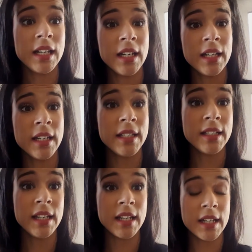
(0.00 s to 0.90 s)
And
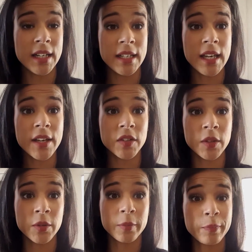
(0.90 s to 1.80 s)
uh, yeah,
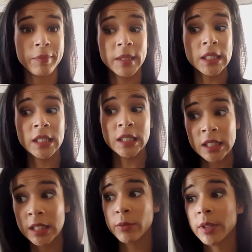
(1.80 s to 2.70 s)
so
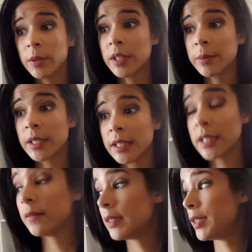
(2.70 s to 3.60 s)
really, really
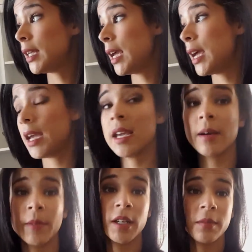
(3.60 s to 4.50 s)
productive day.
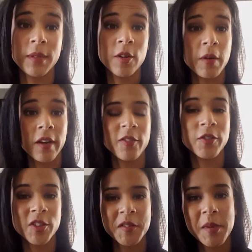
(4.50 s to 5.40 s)
I'm gonna be going
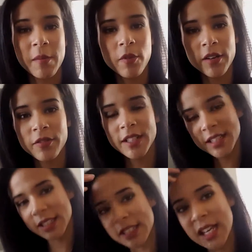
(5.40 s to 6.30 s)
over to my
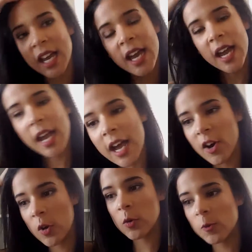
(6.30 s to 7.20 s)
boyfriend's
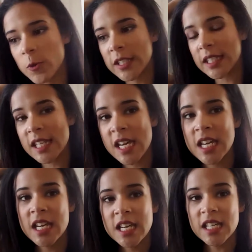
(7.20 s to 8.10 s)
house
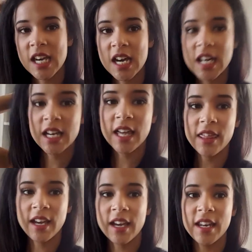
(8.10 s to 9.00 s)
yeah, and
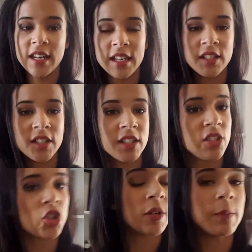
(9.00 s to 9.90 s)
then it
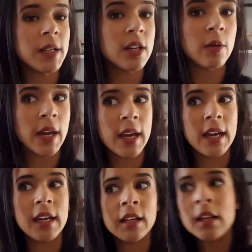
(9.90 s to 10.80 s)
should be
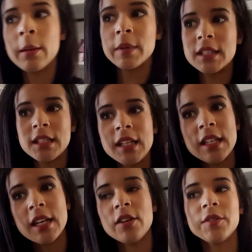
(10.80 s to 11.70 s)
okay. I'm gonna stay the
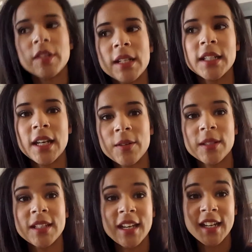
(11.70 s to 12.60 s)
night over at his house
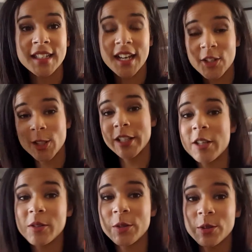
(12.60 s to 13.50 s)
and it's actually
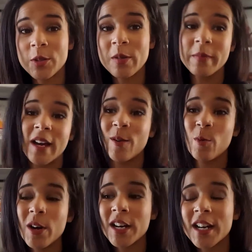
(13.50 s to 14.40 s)
closer to my
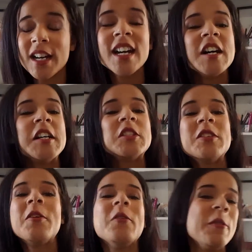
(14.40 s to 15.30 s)
work
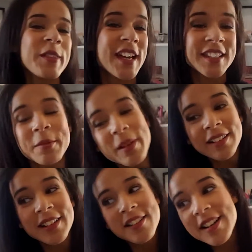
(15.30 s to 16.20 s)
so that
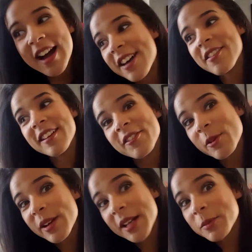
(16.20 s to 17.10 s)
tomorrow I don't have to
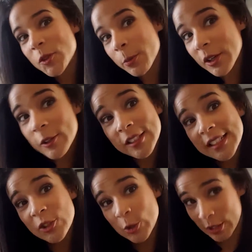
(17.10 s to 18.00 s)
wake up super early
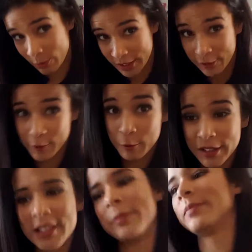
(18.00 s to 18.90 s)
to get ready for
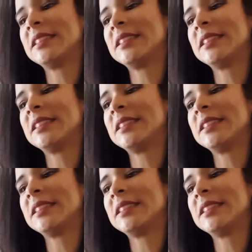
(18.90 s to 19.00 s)
work.